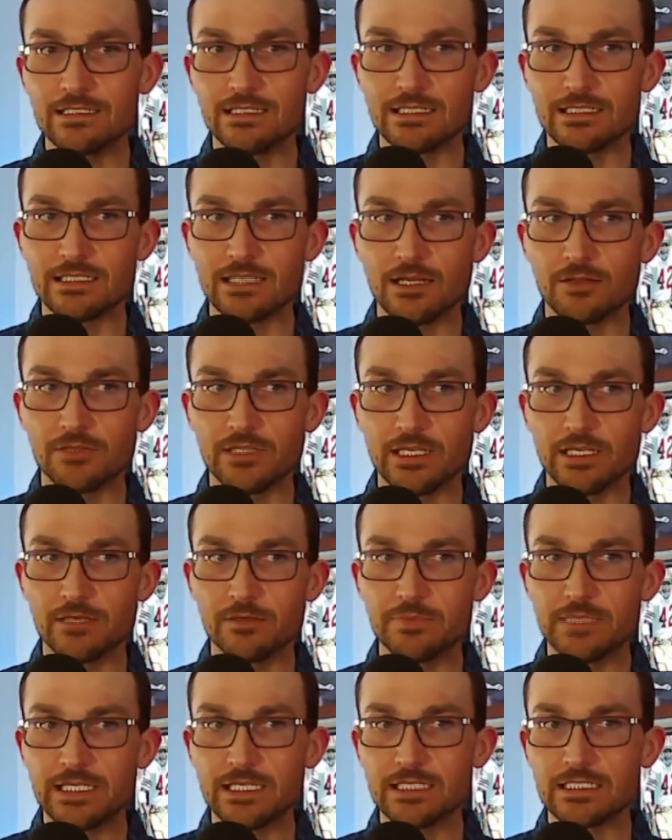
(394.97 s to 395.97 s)
that's out there
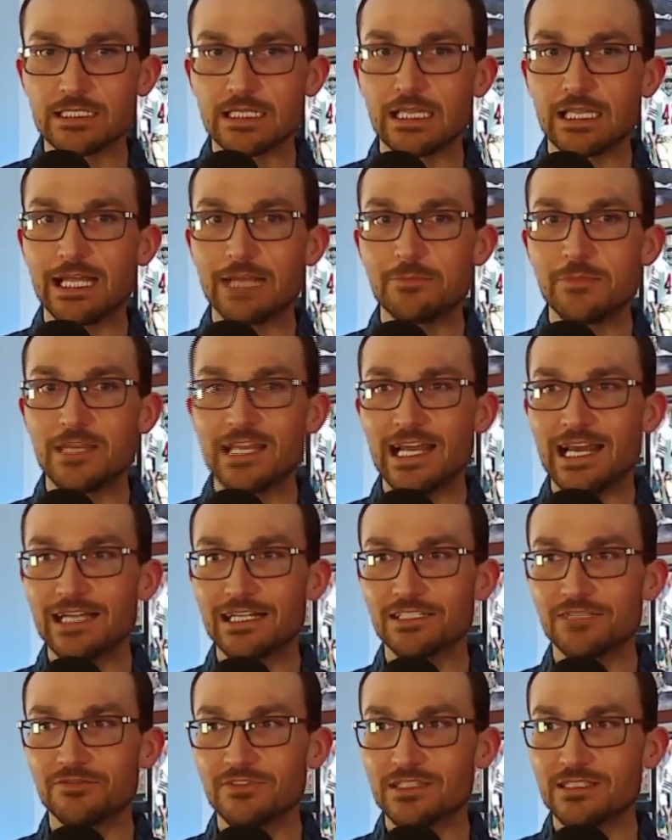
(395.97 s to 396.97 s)
because climate
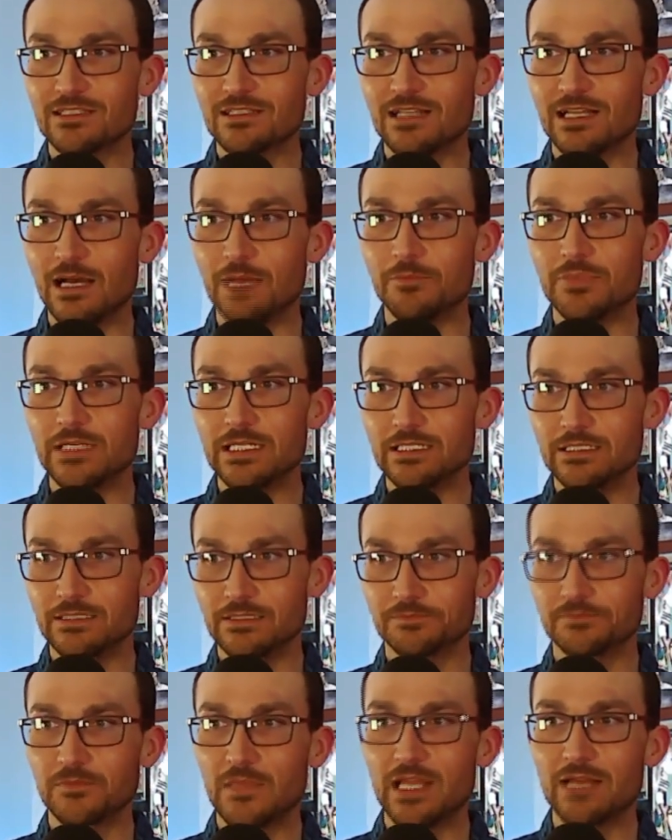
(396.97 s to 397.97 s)
activist companies
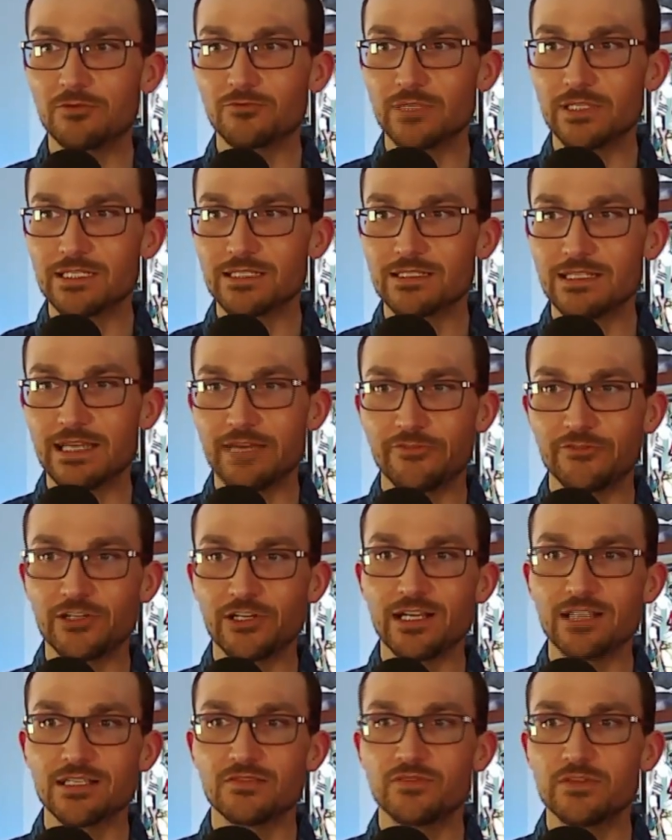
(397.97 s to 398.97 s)
at risk after
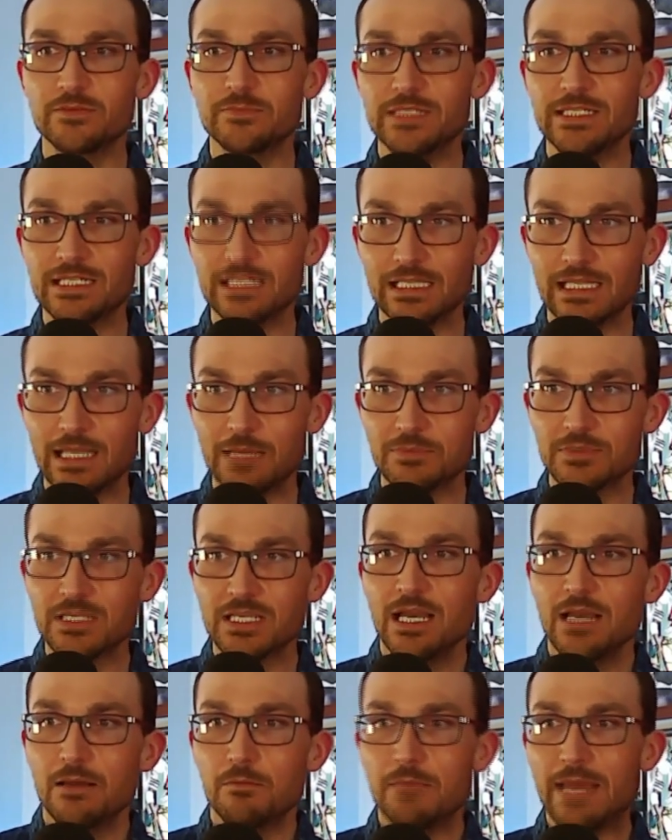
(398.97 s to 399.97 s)
SVB collapse.
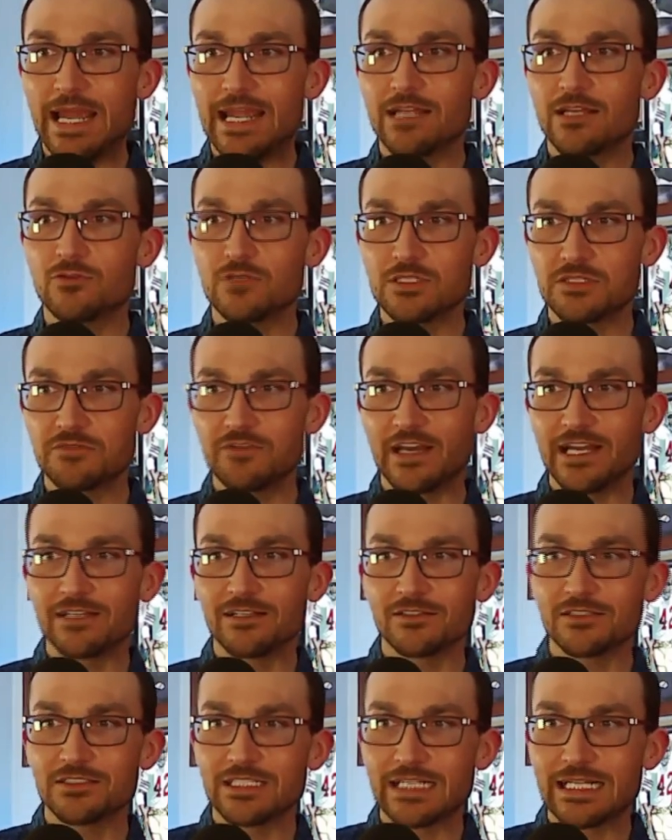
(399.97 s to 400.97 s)
Bank was
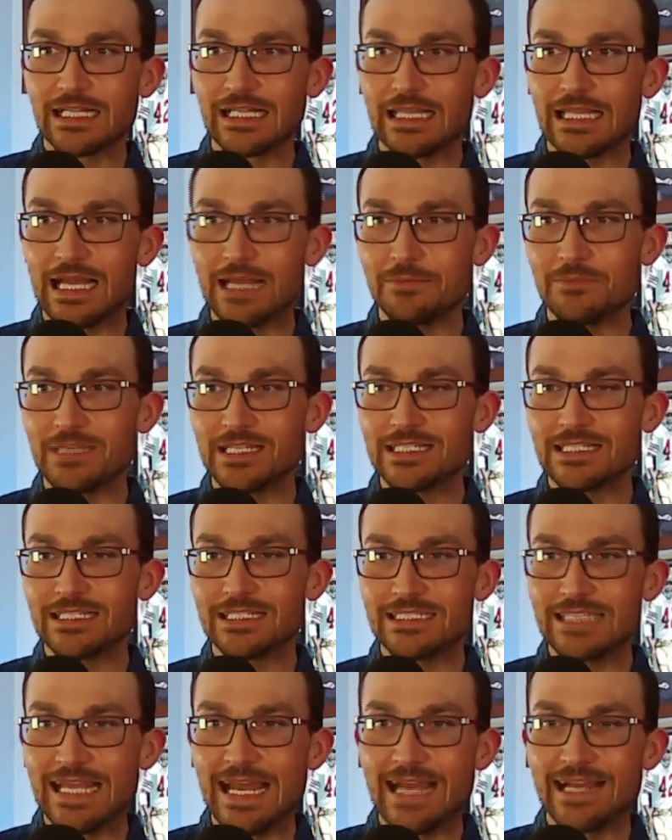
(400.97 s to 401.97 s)
vital to climate
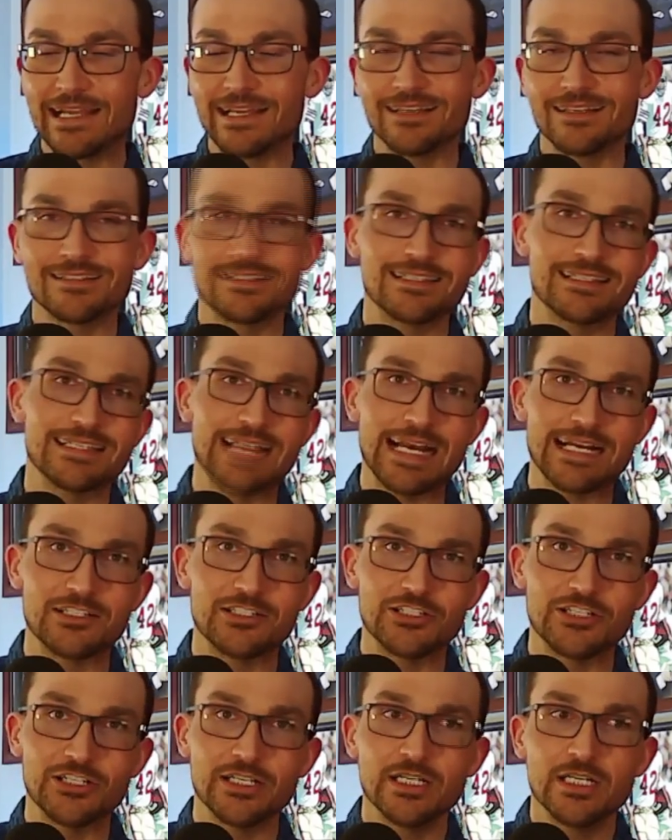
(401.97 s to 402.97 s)
tech
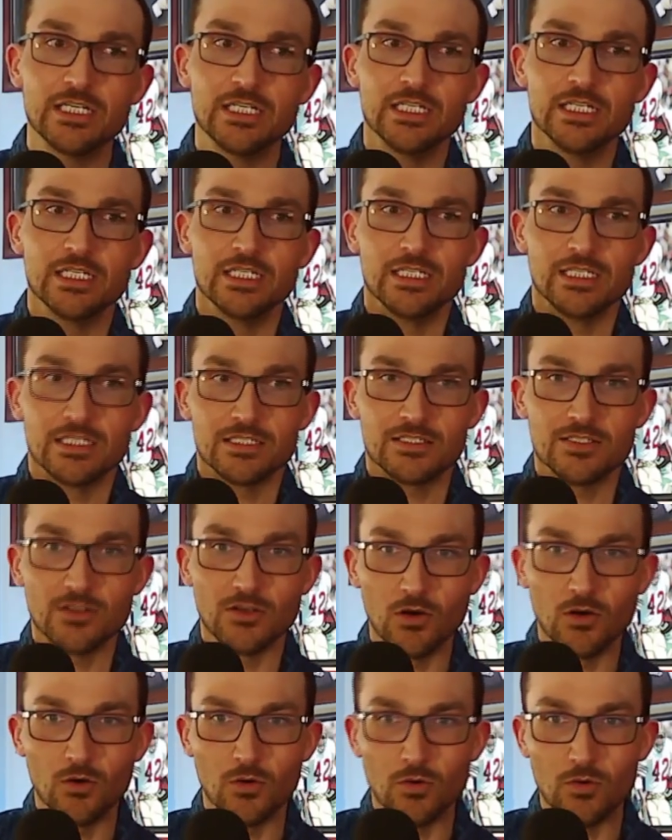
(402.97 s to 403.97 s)
sector.
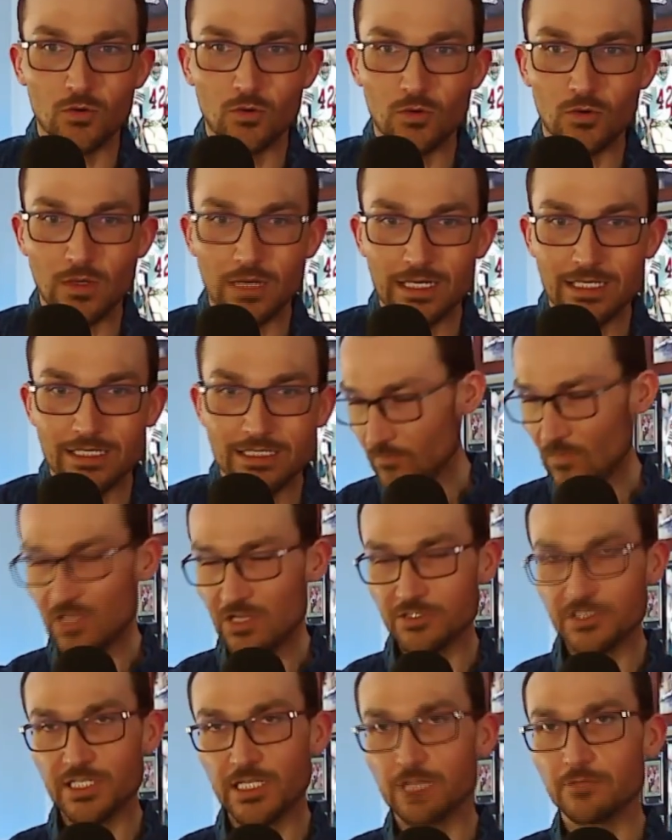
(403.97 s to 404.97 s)
So
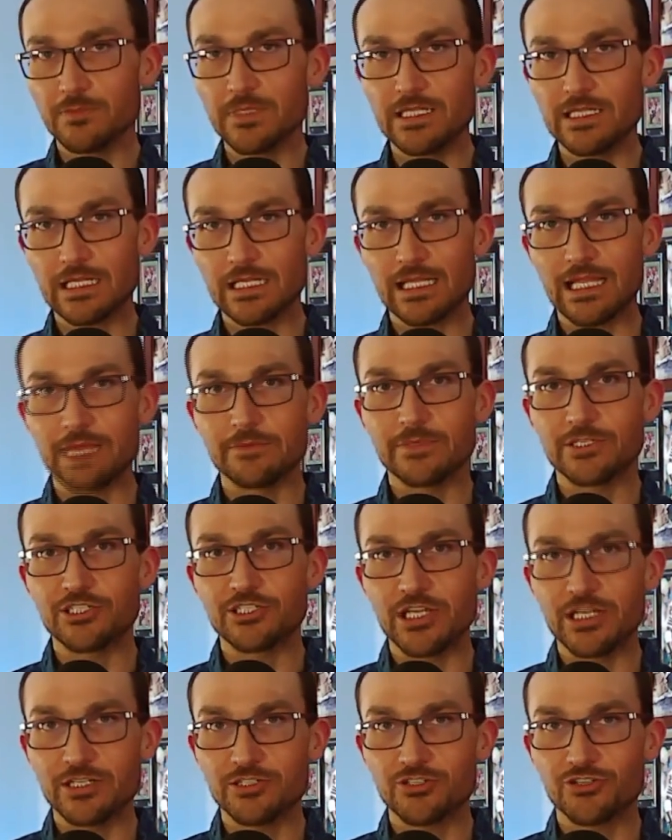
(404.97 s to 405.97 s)
you're telling me the climate
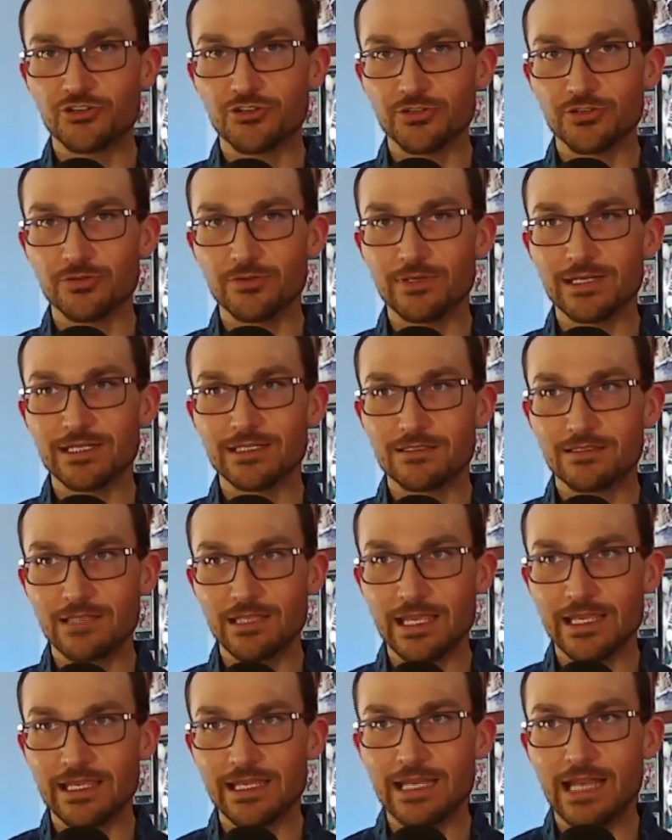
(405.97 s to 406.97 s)
change crew is
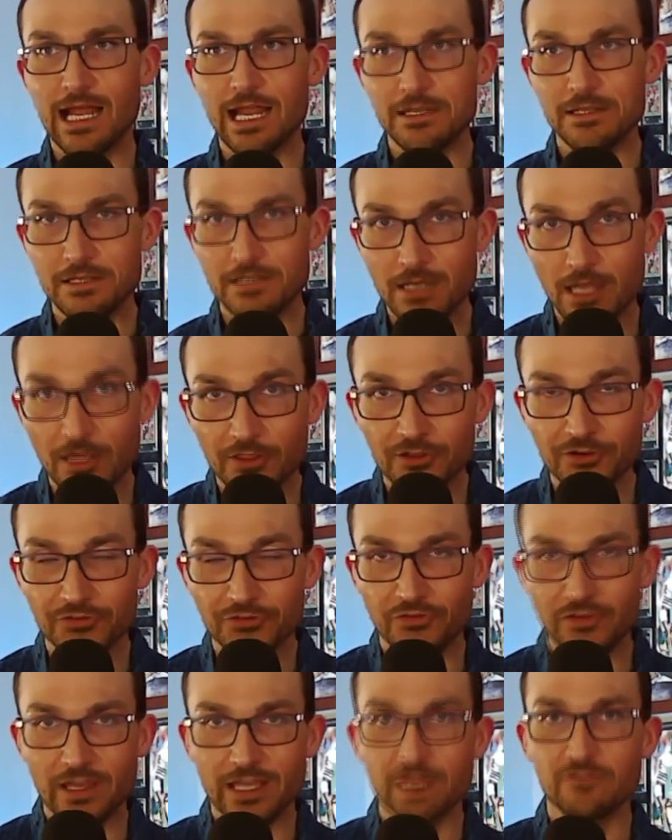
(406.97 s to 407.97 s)
taking another
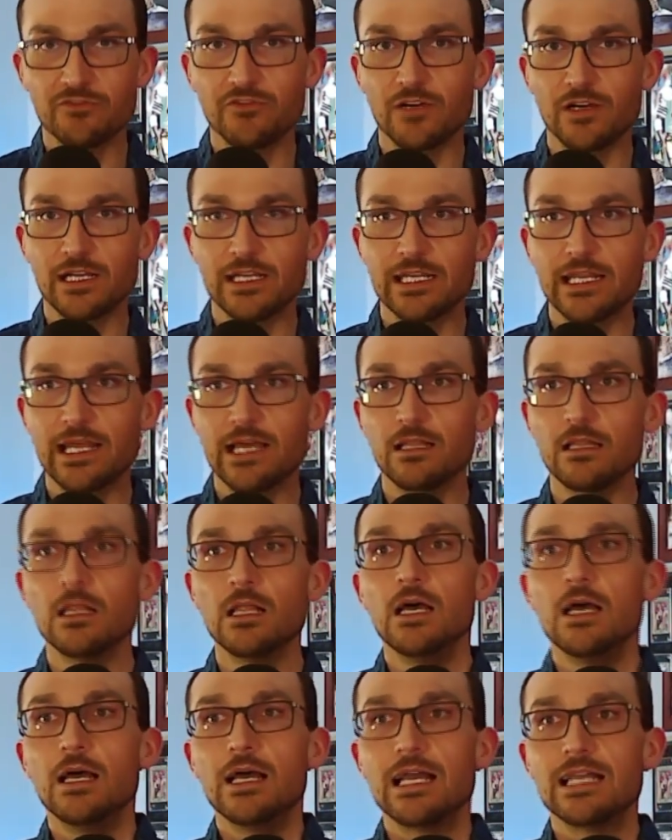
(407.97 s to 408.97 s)
fat fucking L?
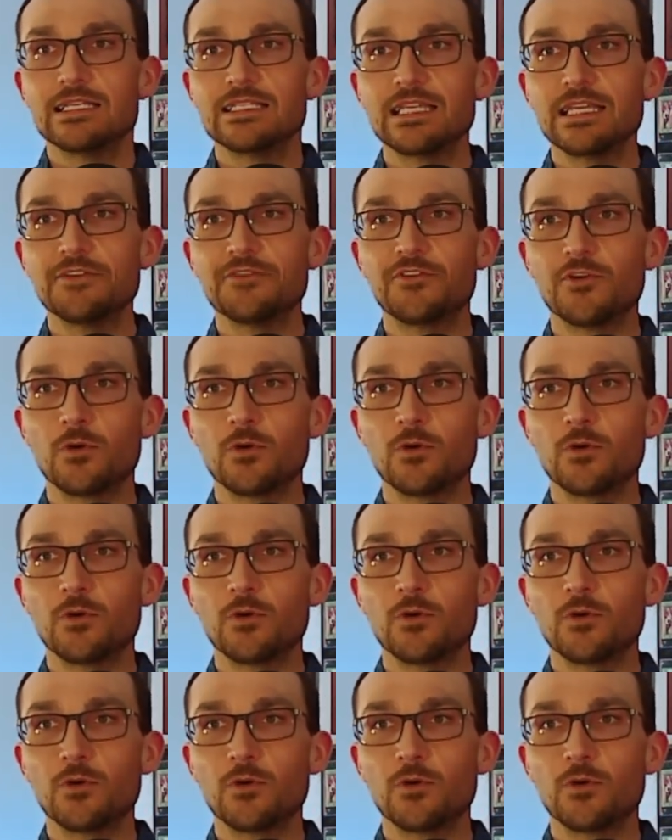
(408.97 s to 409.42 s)
As if it